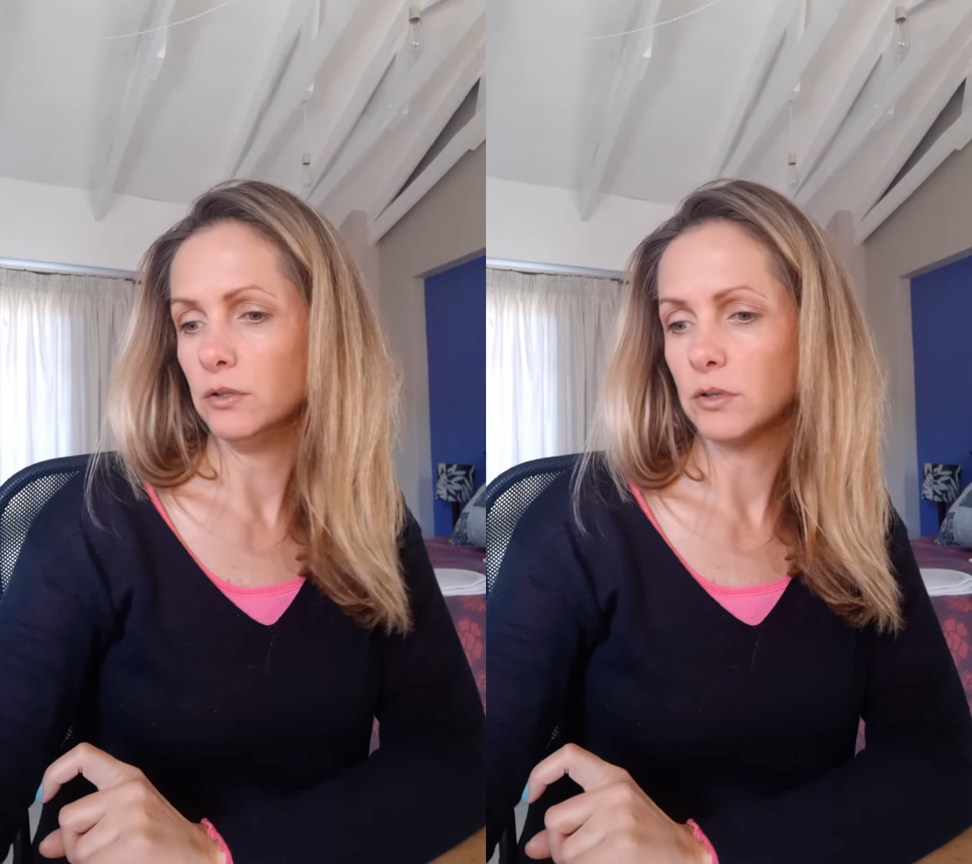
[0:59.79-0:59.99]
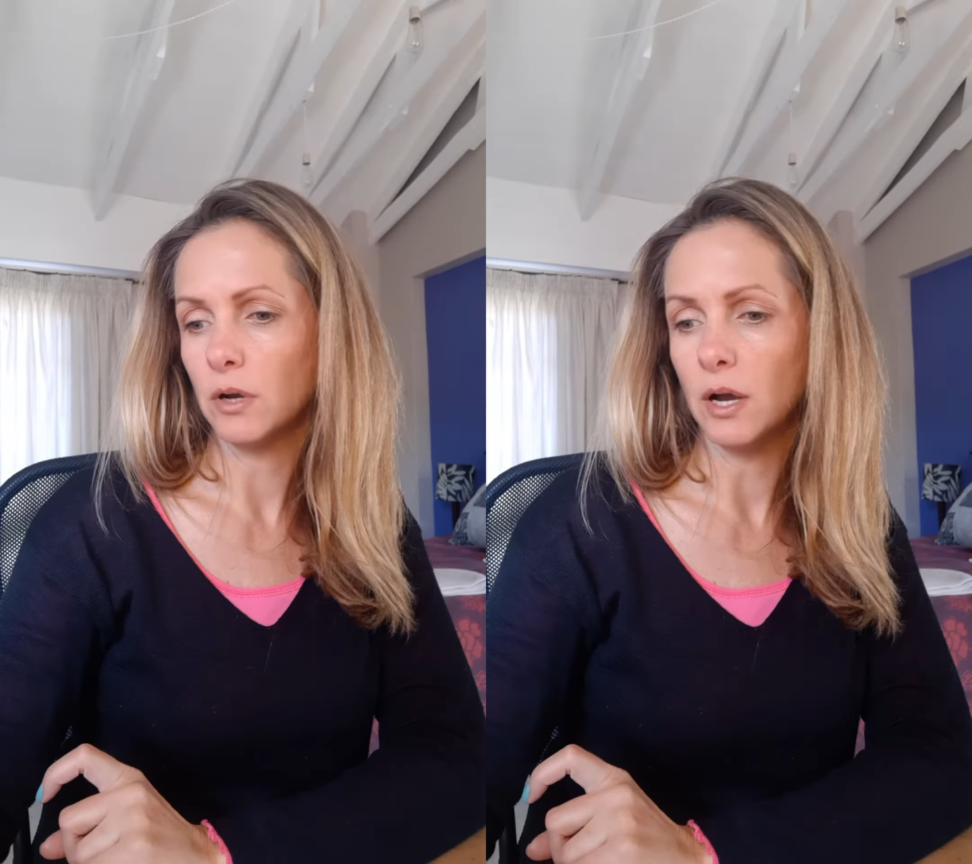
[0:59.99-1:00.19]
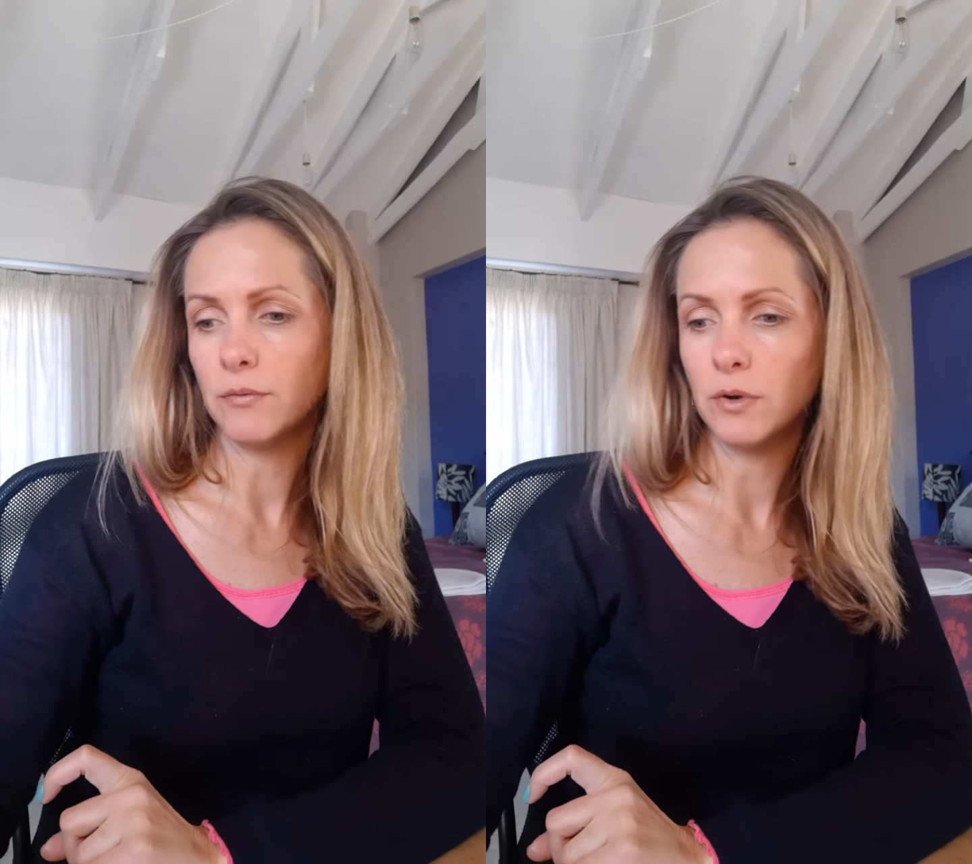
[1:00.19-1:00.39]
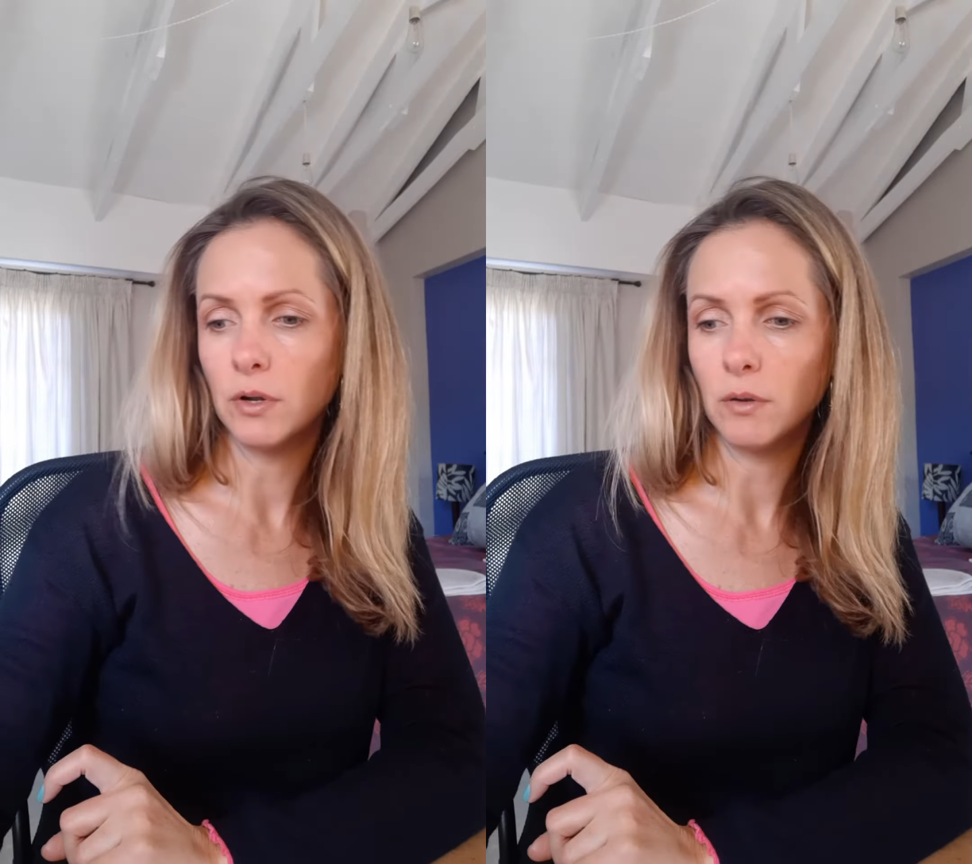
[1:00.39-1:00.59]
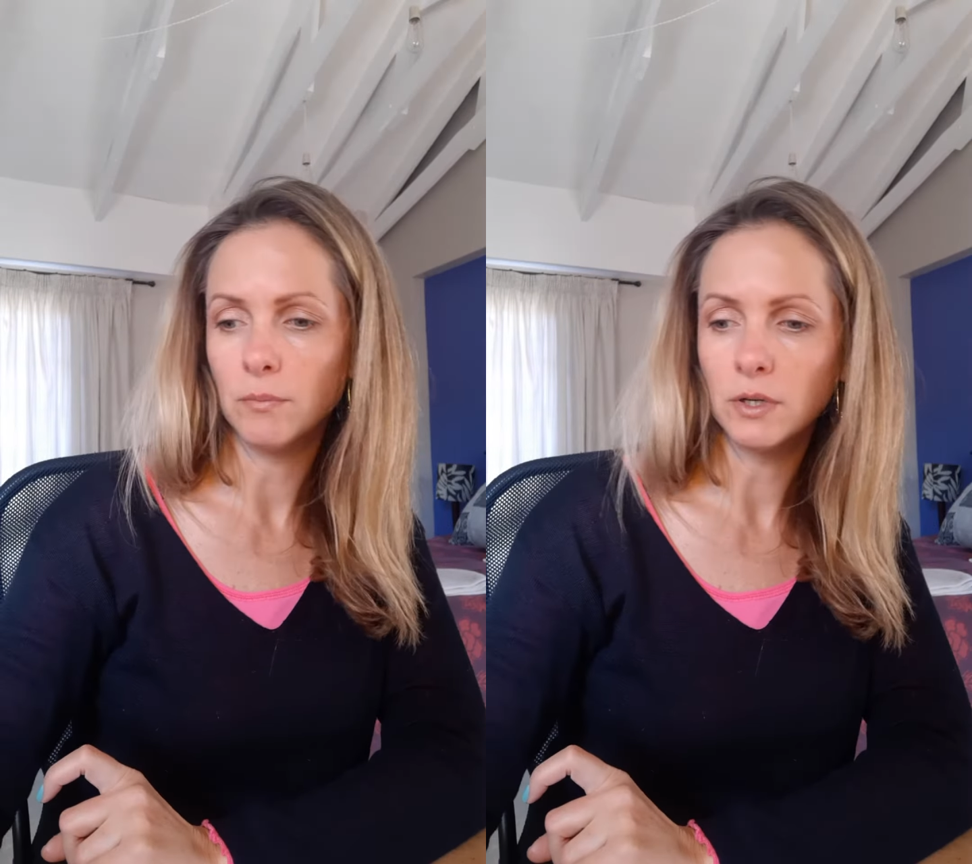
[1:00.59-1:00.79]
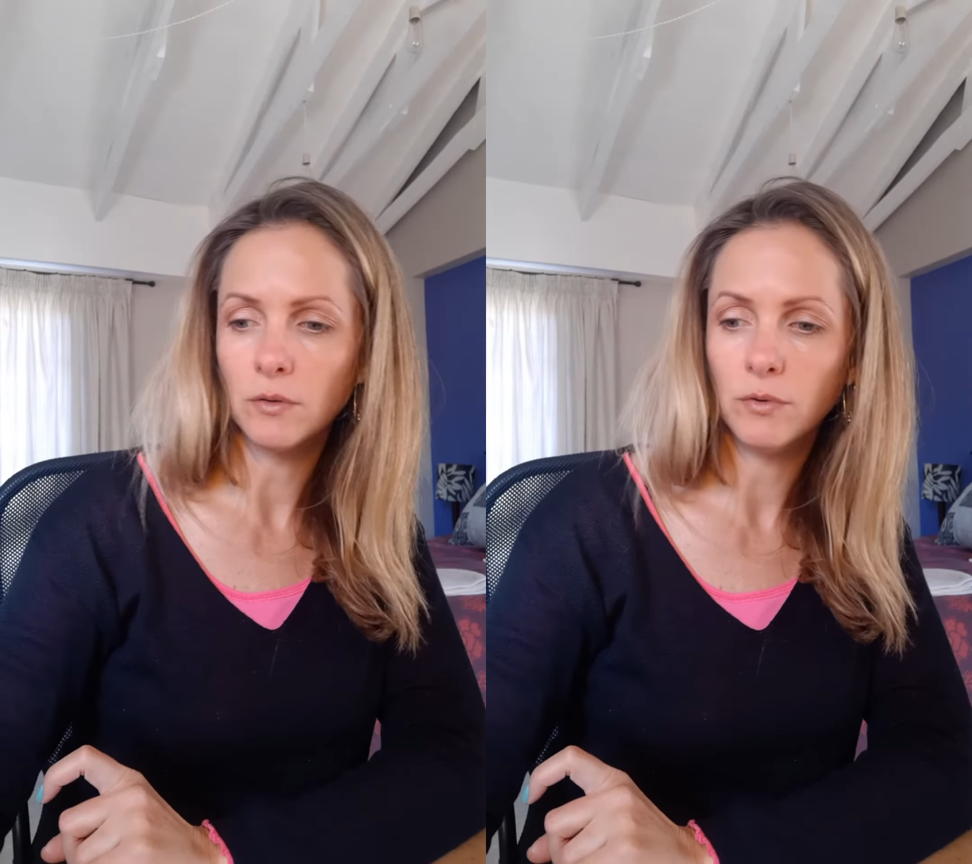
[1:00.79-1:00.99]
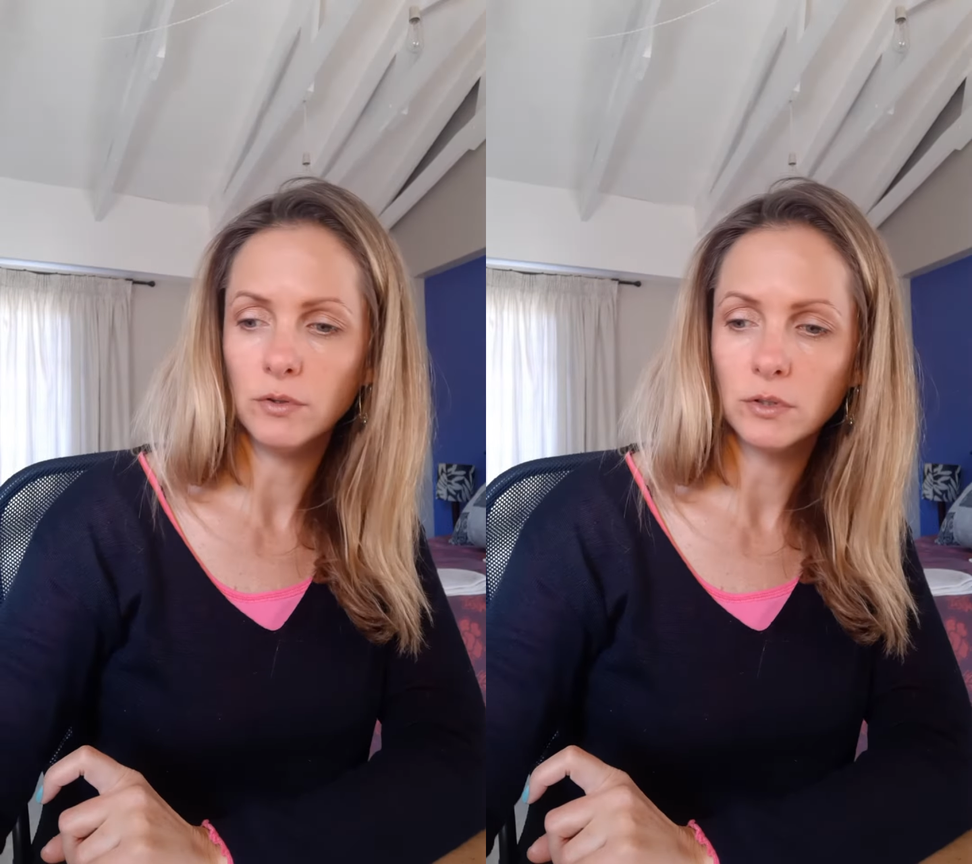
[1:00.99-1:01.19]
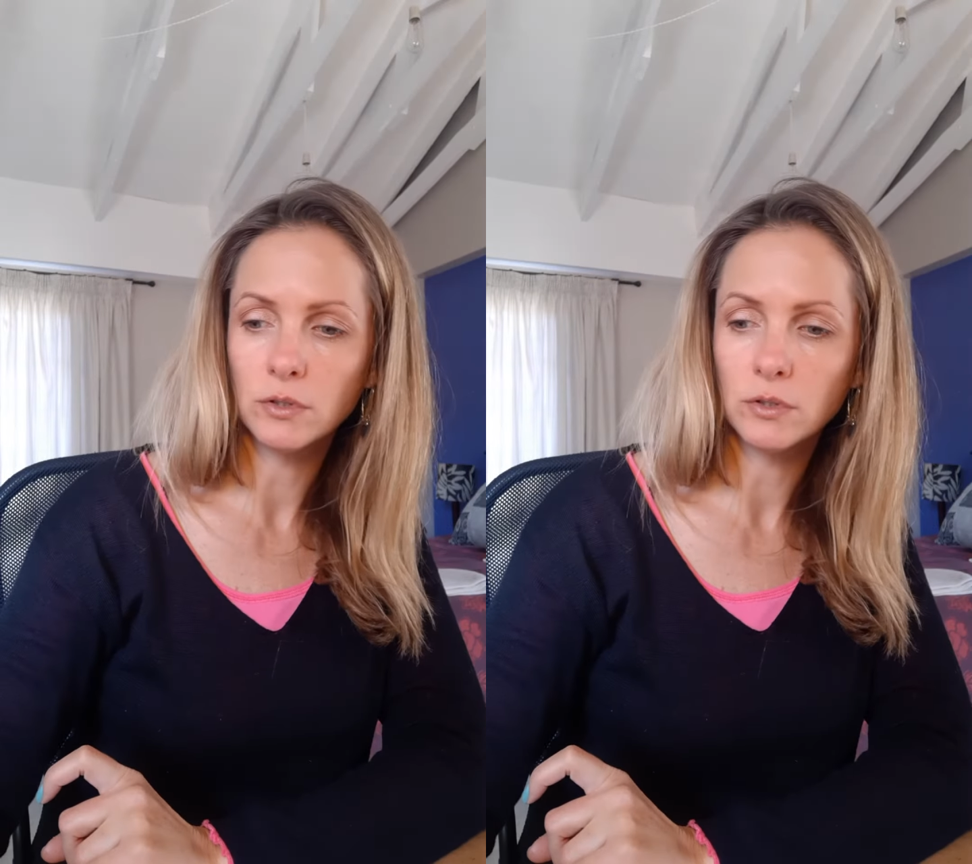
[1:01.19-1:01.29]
So I've got in my diffuser